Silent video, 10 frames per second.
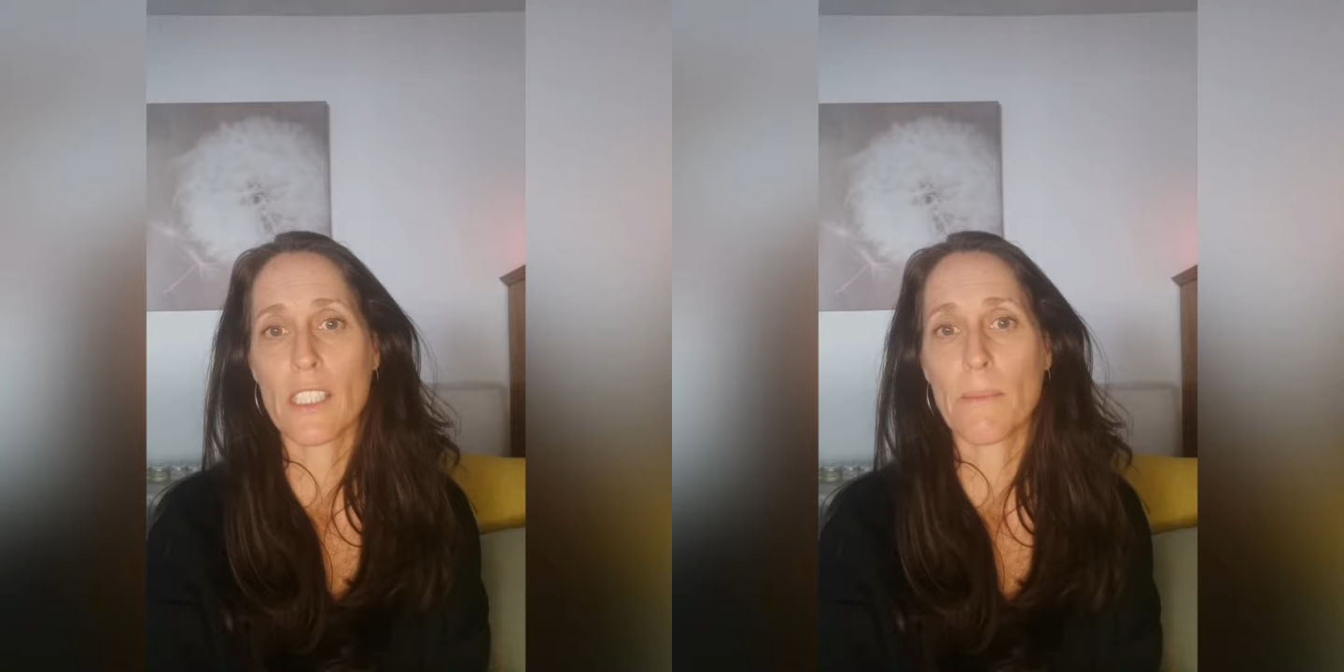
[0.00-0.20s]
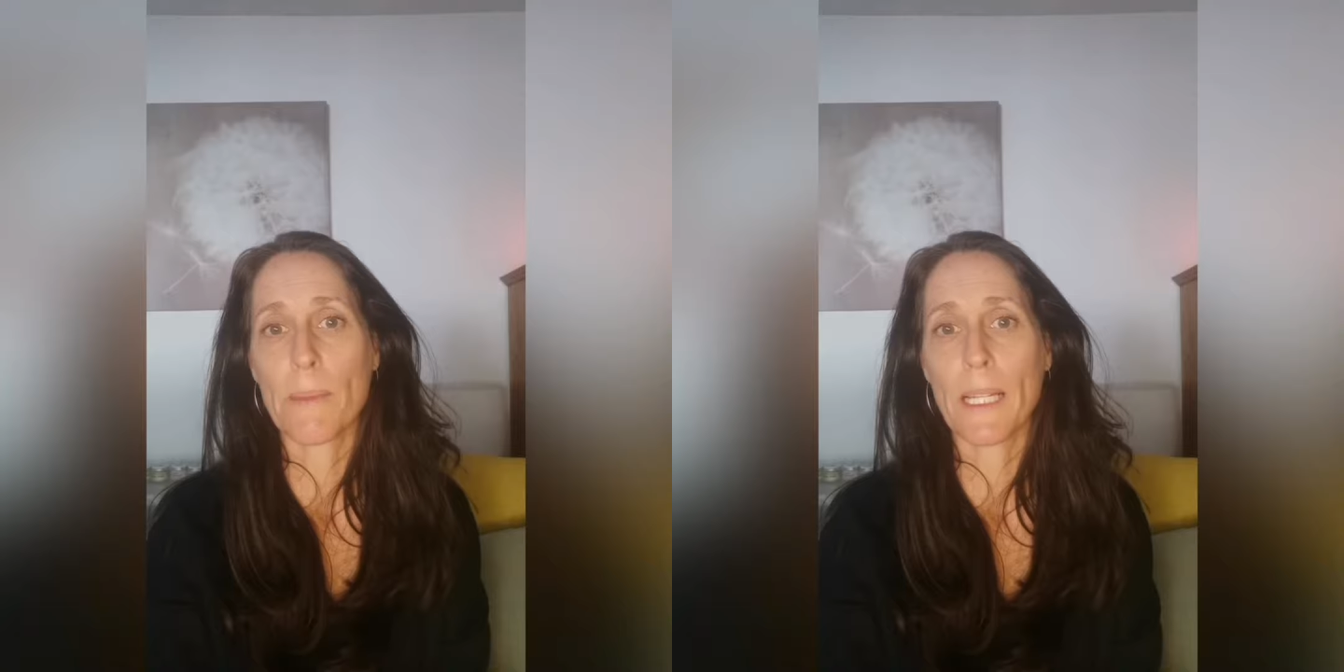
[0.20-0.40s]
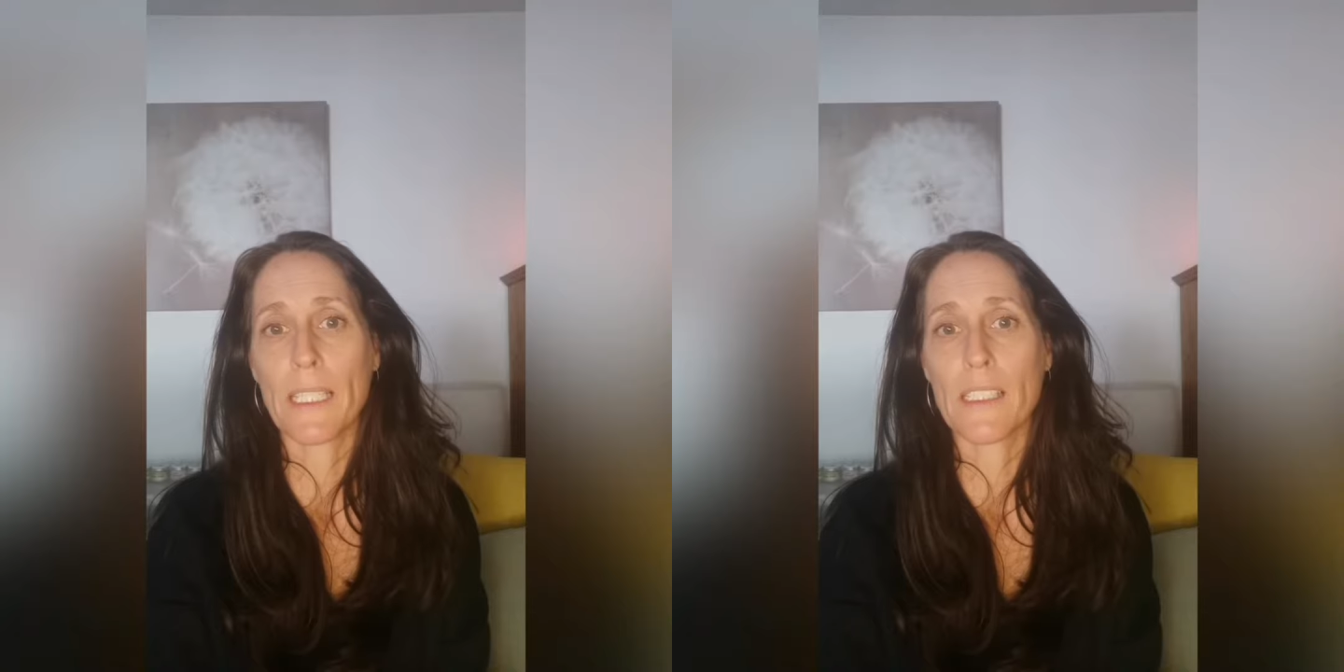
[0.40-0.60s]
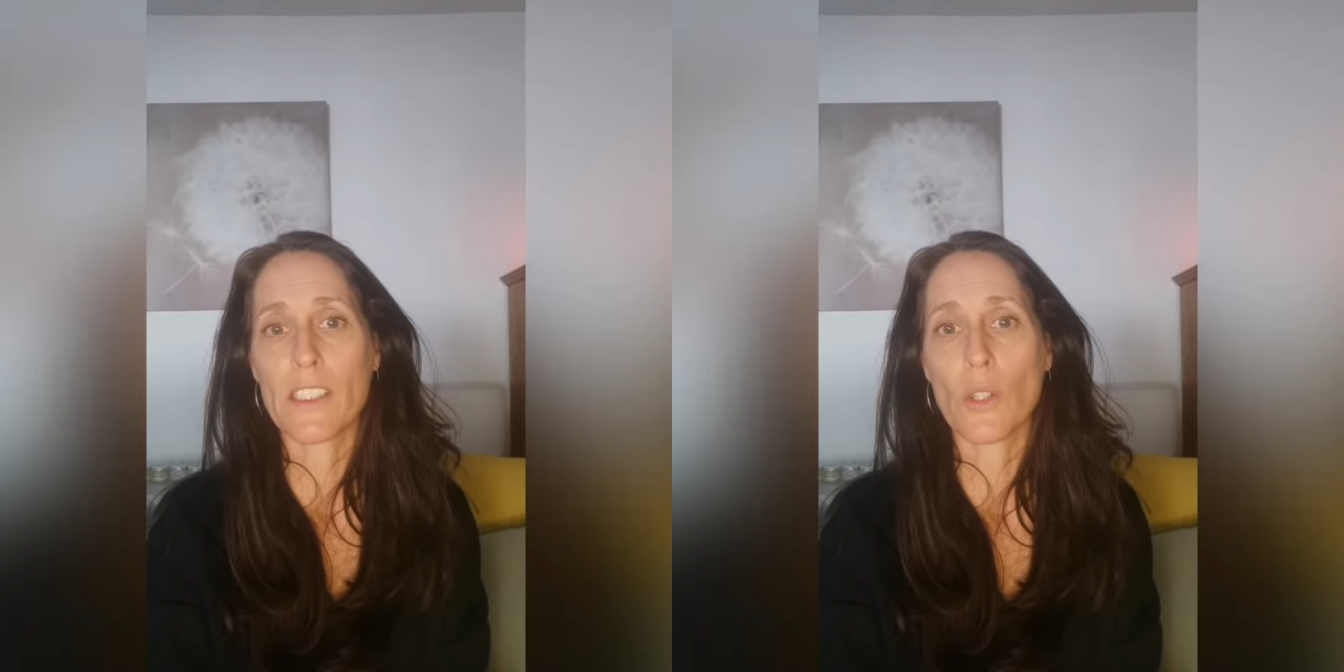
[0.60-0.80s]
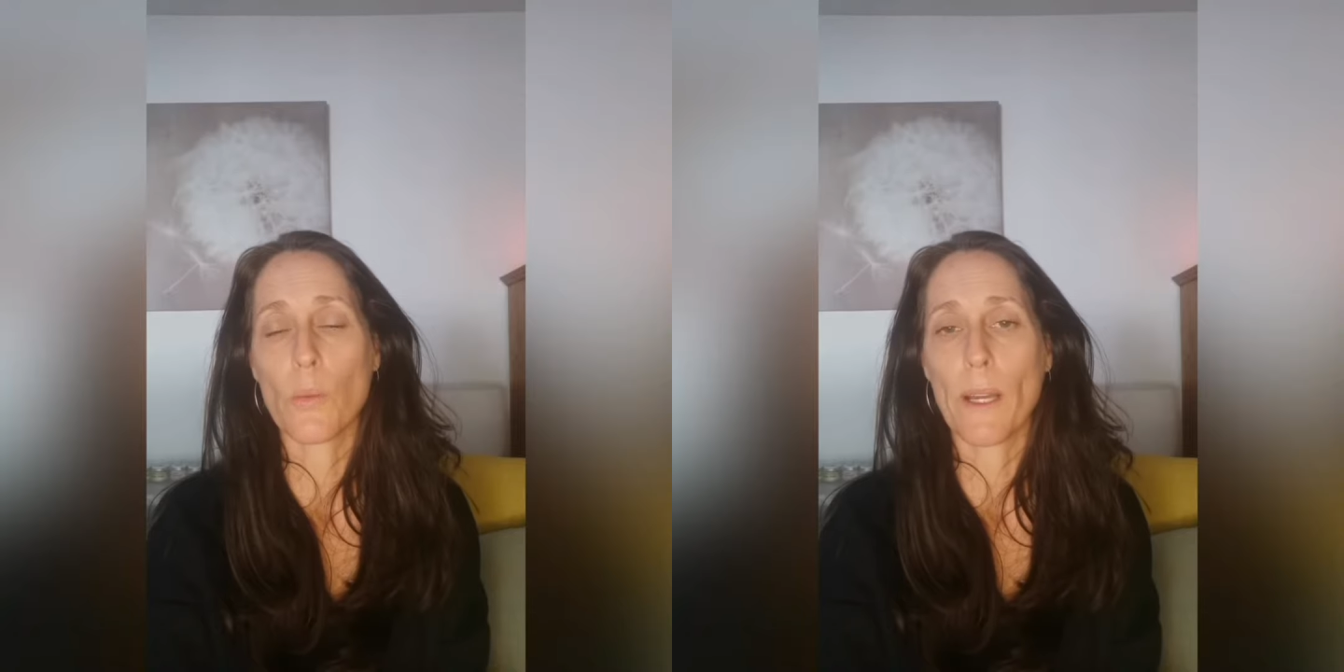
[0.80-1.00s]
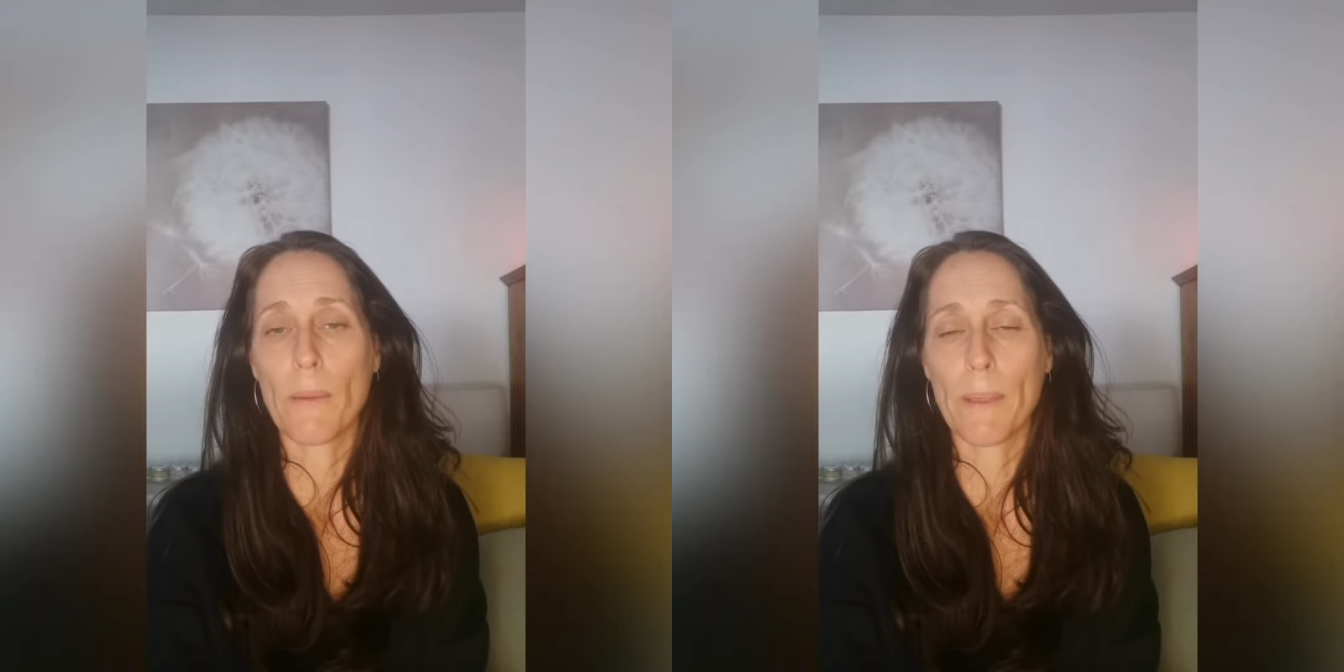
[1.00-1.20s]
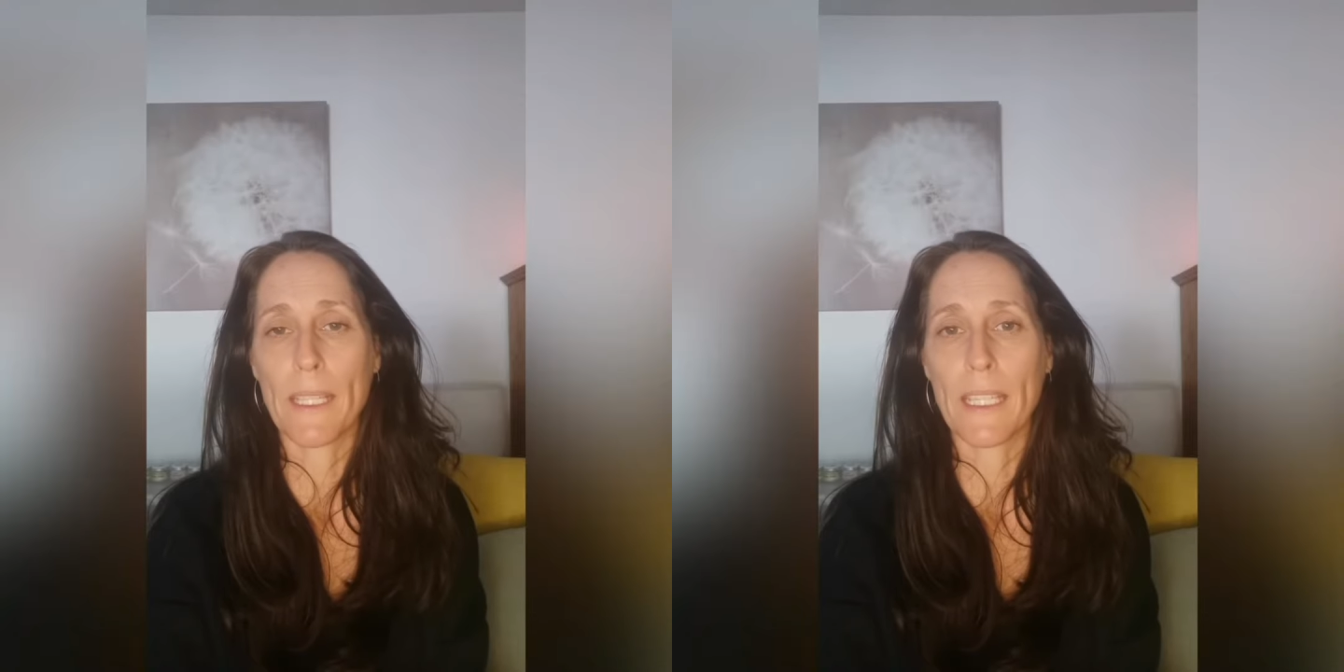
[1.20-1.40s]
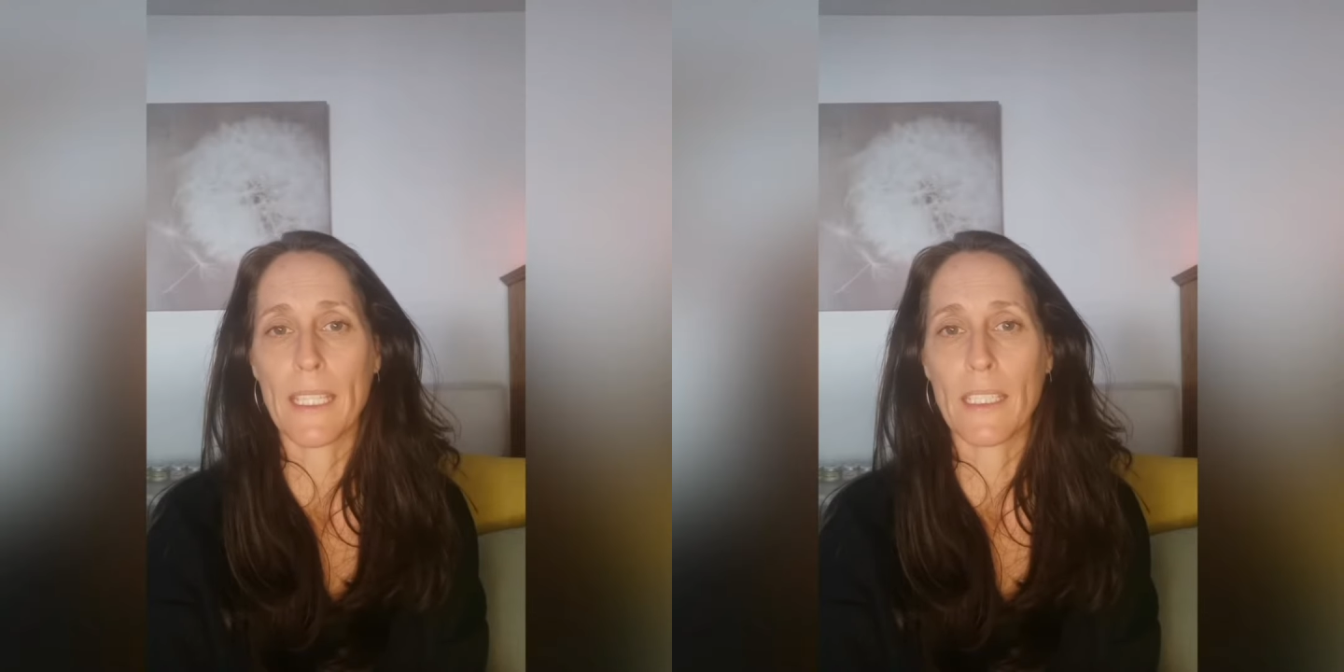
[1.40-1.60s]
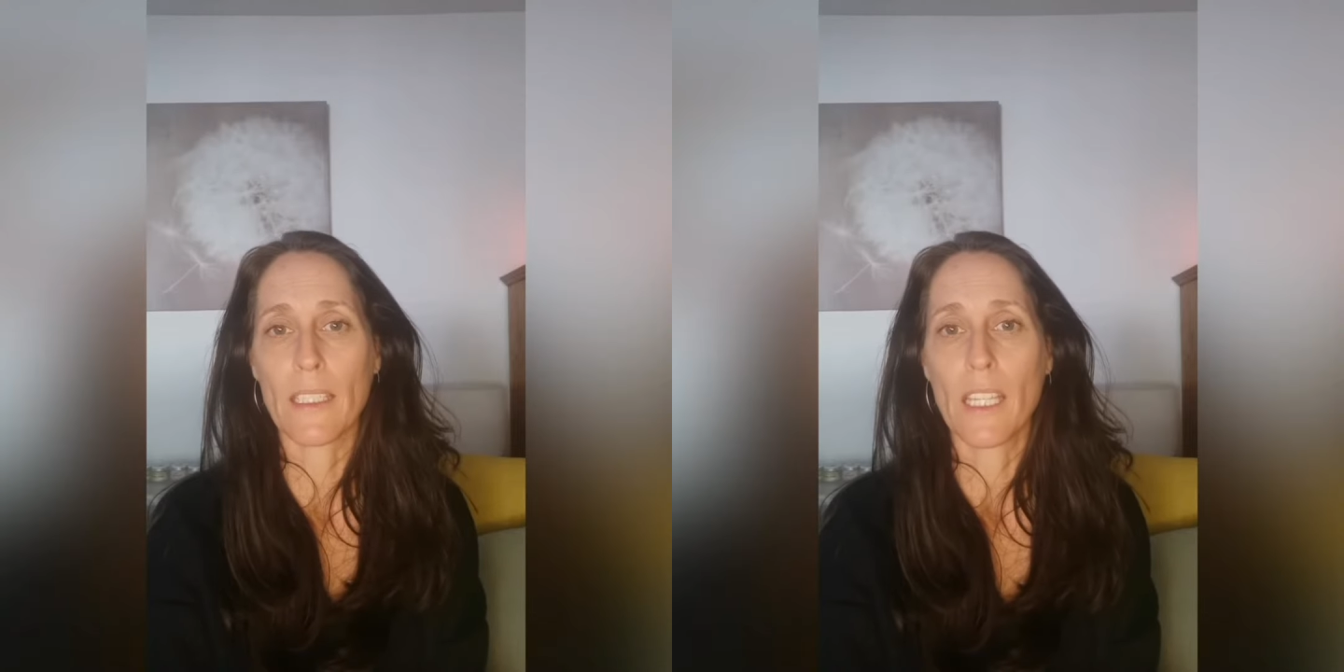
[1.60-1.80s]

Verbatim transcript: balance your well-being